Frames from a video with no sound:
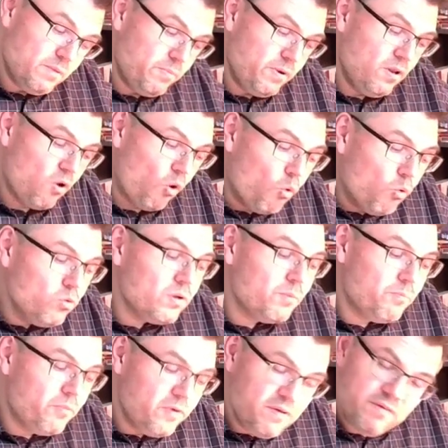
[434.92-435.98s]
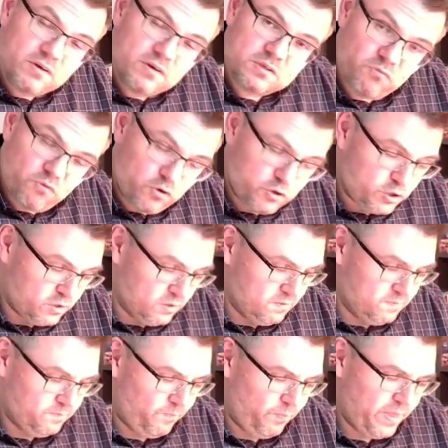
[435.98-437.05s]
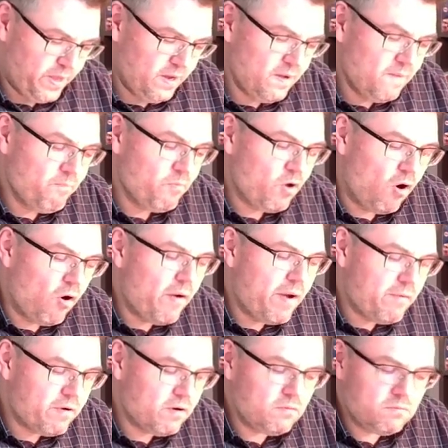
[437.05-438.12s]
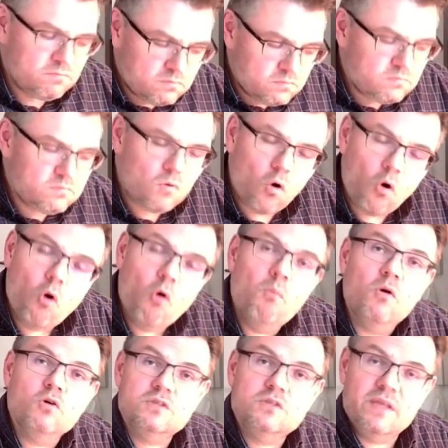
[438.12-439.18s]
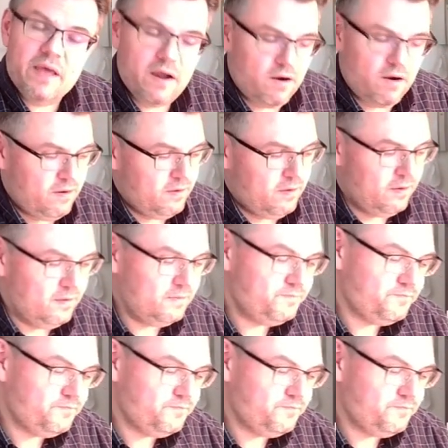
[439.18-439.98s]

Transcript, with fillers: below the previous version. Yeah? However, almost there. Yeah?